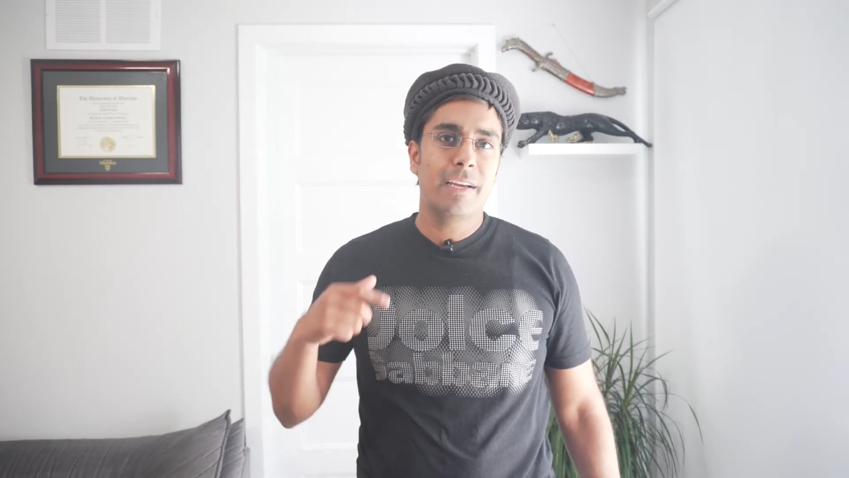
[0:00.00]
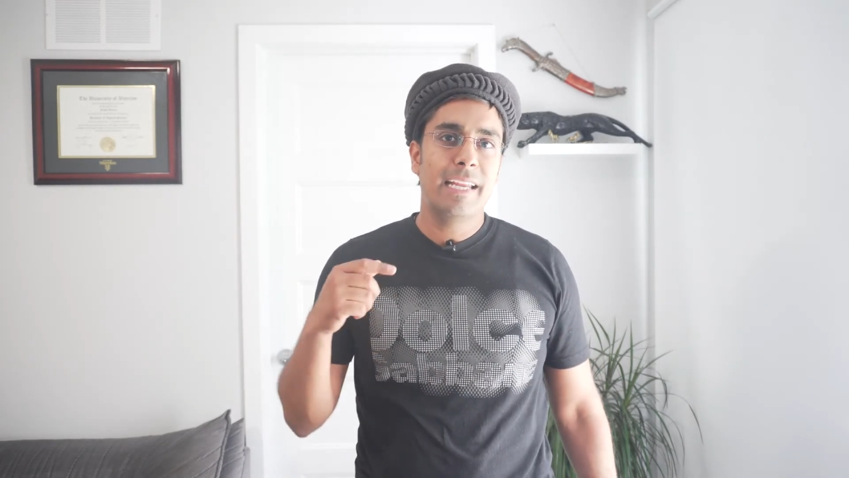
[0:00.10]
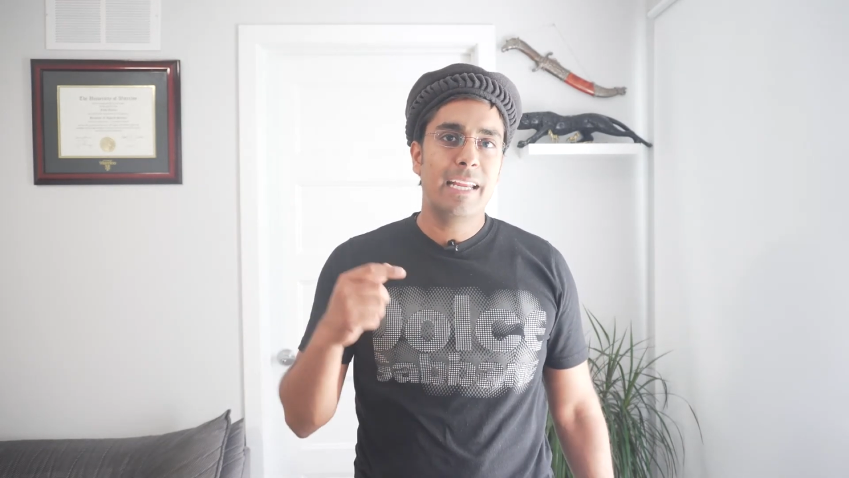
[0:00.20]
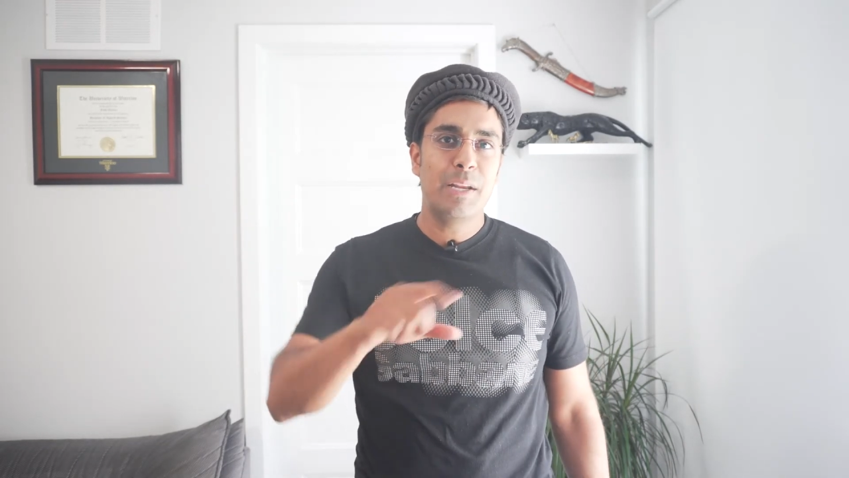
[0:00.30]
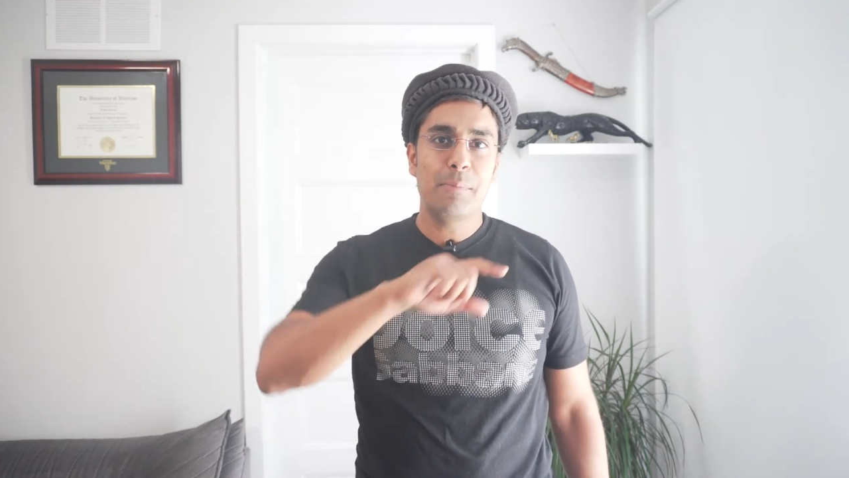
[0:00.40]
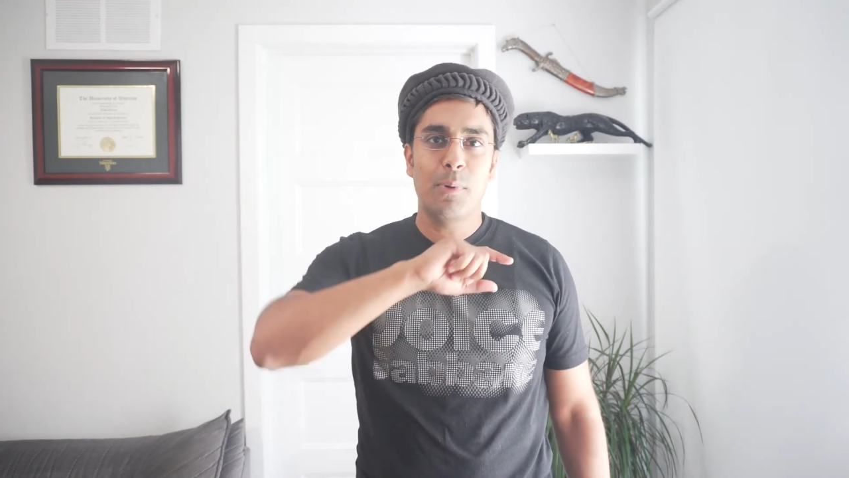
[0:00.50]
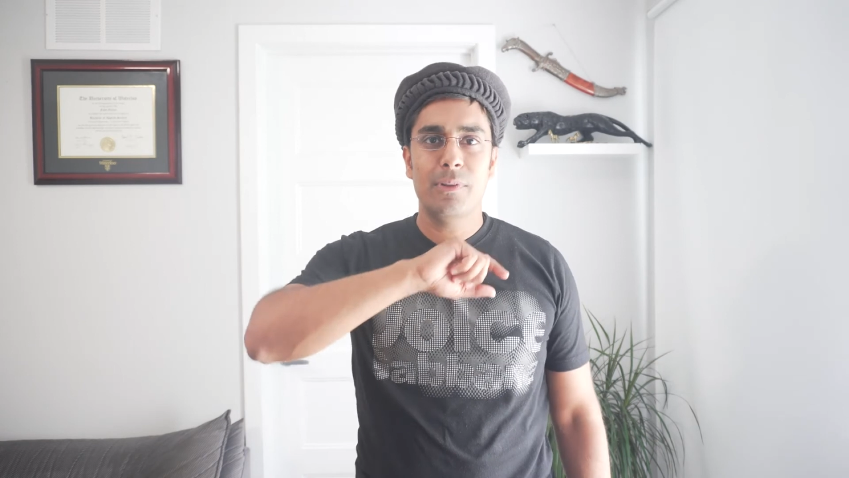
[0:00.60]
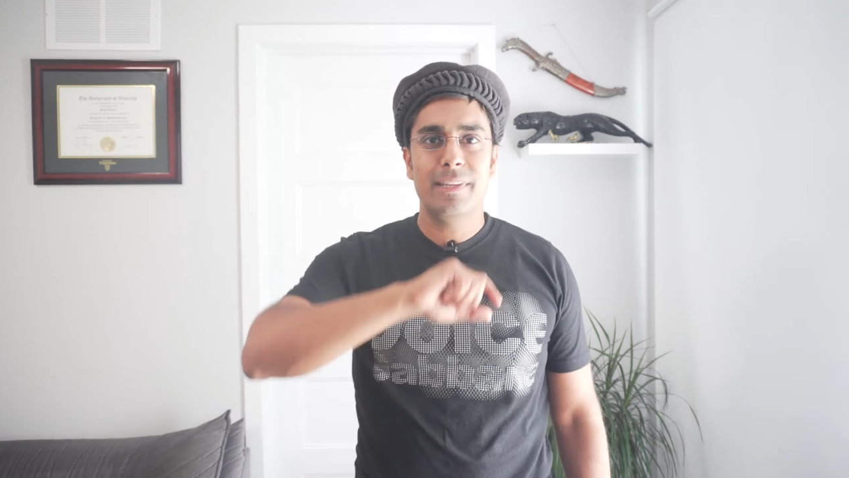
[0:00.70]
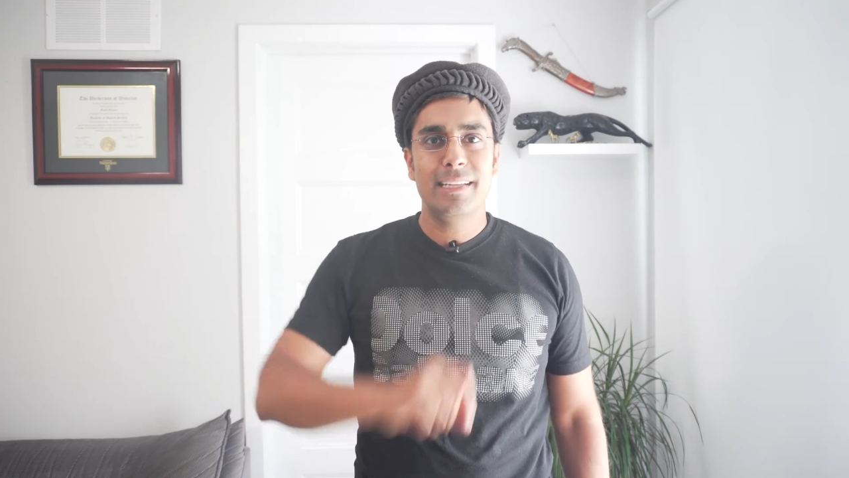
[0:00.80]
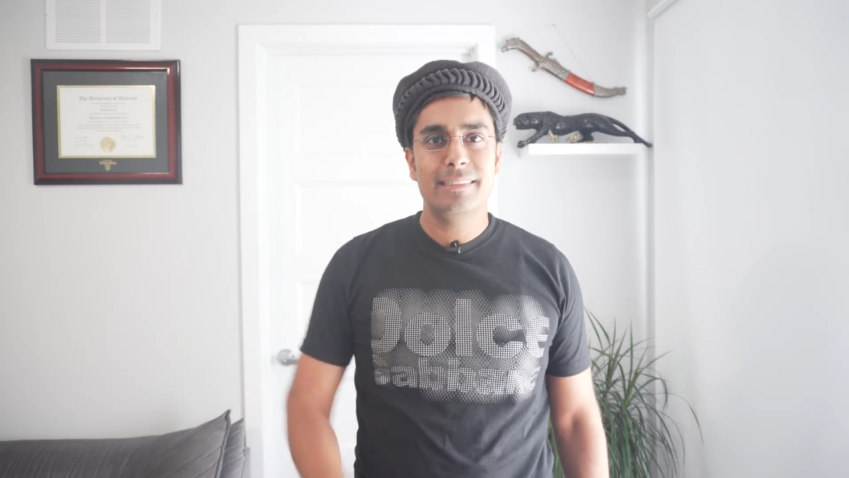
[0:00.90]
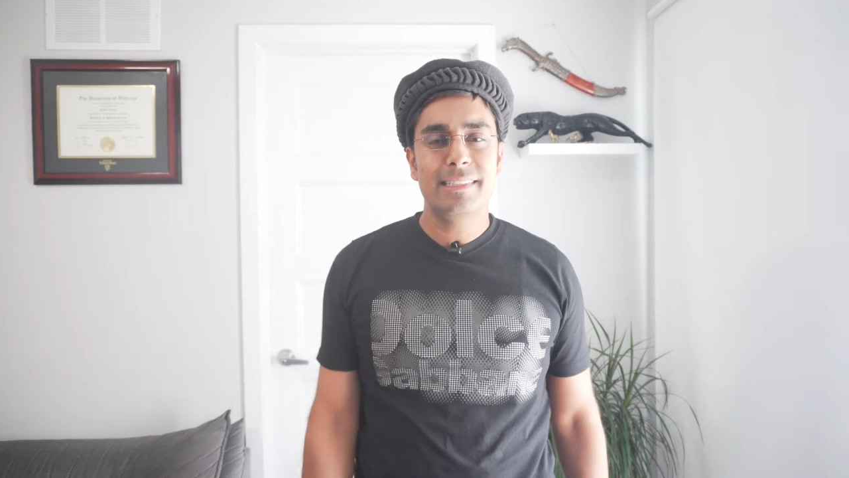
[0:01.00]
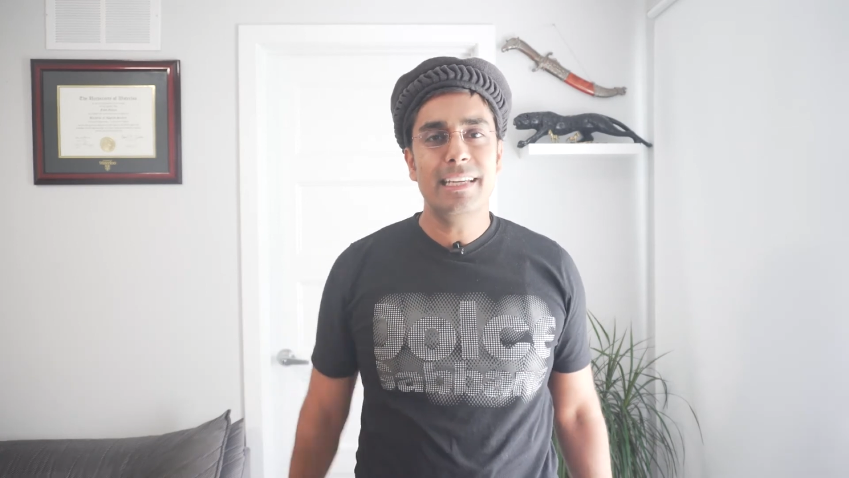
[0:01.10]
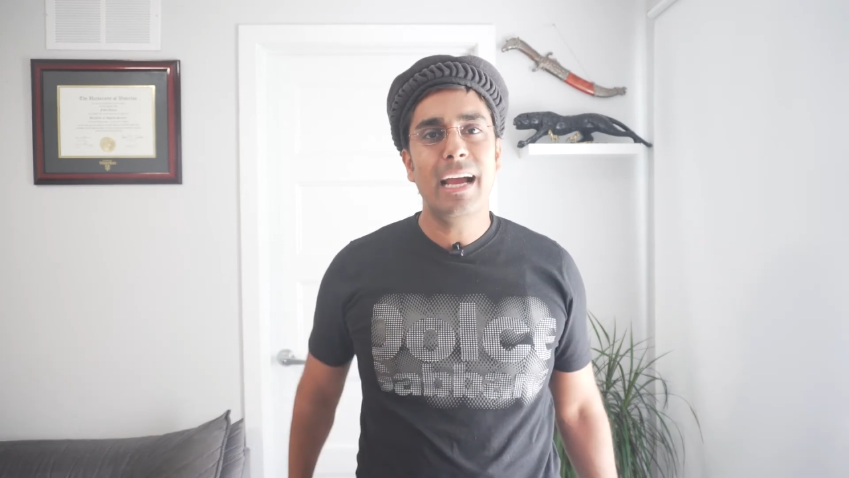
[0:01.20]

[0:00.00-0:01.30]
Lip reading: Canadian Born Desi,